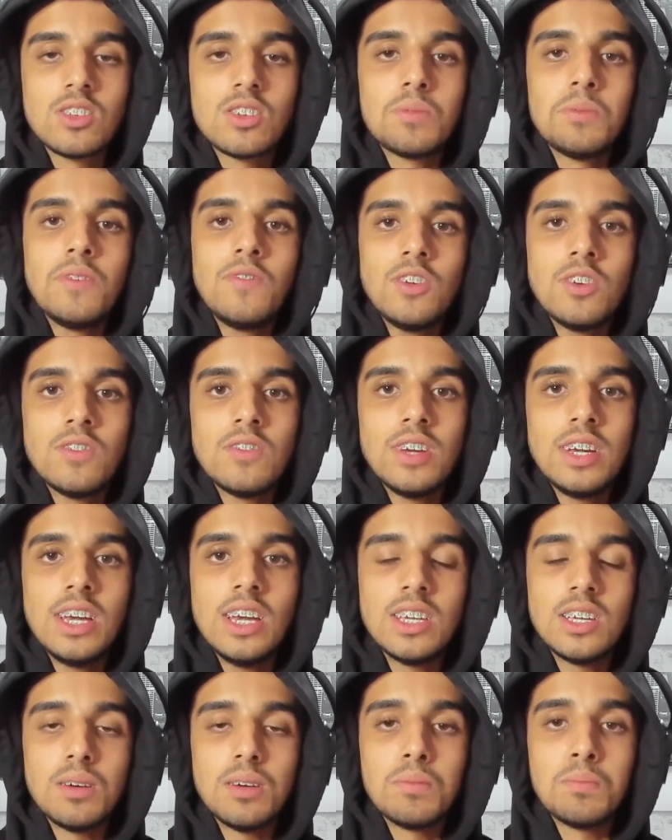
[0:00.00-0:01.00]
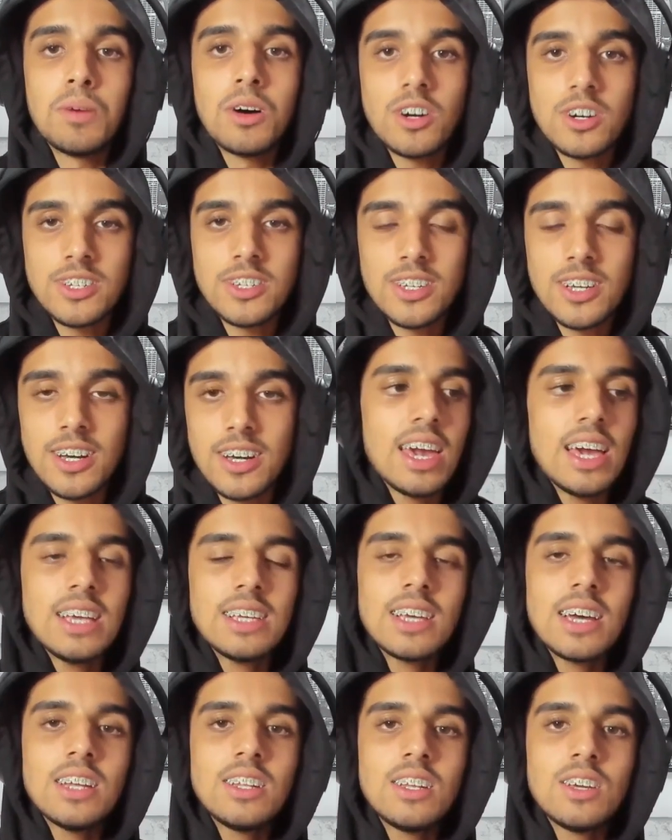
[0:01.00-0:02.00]
Tommy Fury is a boxer.
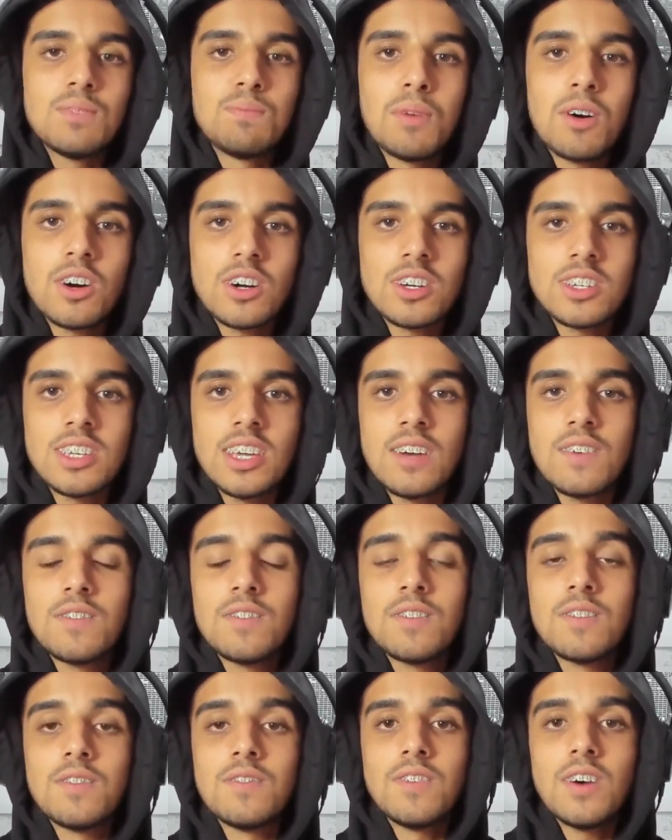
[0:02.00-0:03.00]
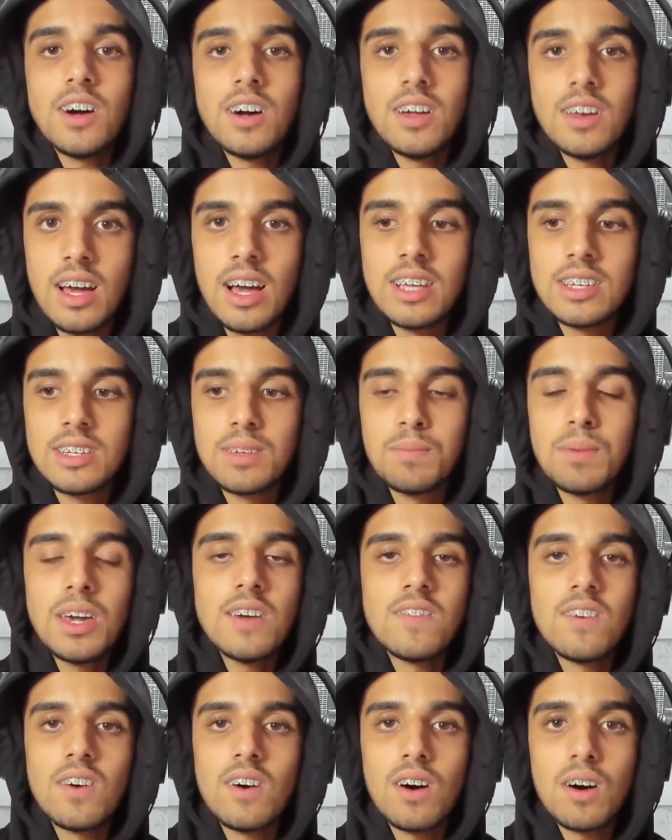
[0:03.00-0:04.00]
KSI does boxing for fun as a bit
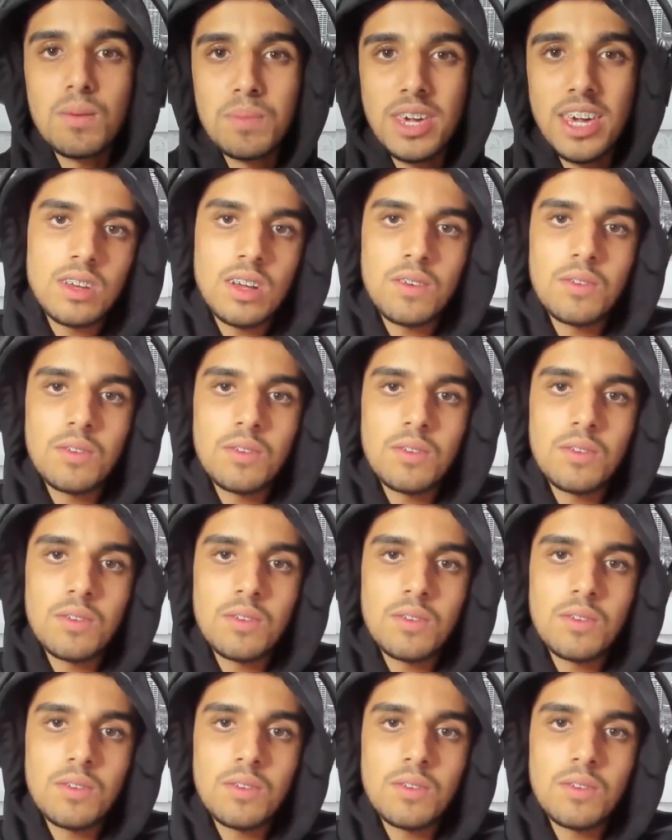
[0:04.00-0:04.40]
of a hobby.